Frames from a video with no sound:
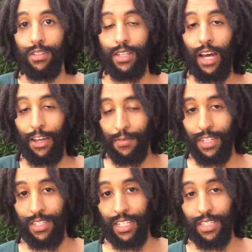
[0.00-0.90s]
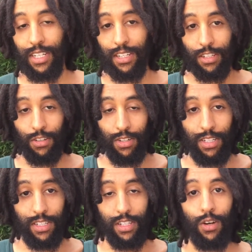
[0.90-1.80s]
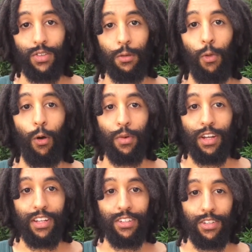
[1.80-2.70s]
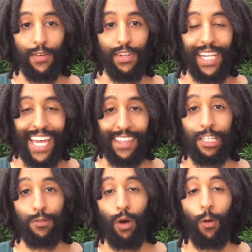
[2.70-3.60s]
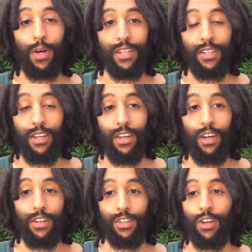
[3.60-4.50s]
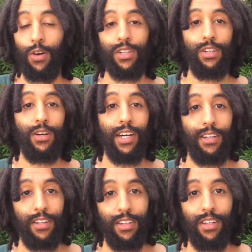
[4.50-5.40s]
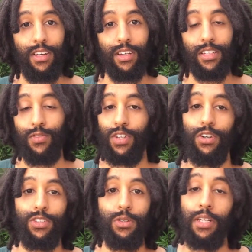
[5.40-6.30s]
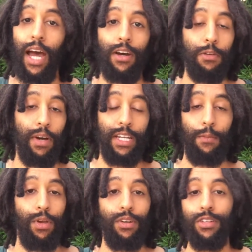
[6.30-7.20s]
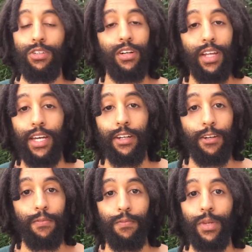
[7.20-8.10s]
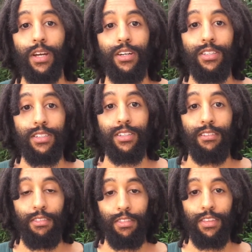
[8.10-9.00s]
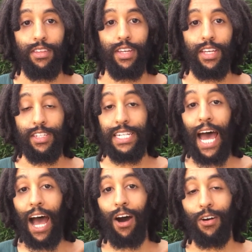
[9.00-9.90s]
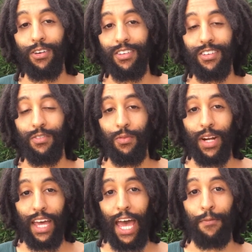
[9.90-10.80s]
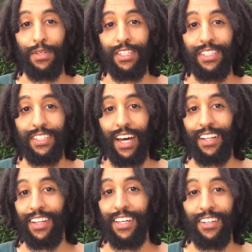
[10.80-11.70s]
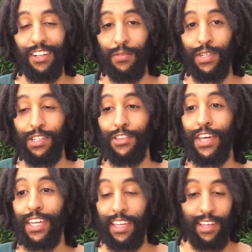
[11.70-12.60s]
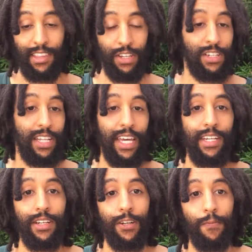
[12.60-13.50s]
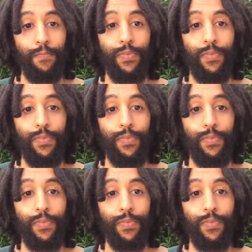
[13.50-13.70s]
Time doesn't exist, so this is the only moment. So you have to take this moment to go and do it. Because if you don't do it now, you might not be able to do it later, because it's now when it happens, not later. And when you're thinking that there's later,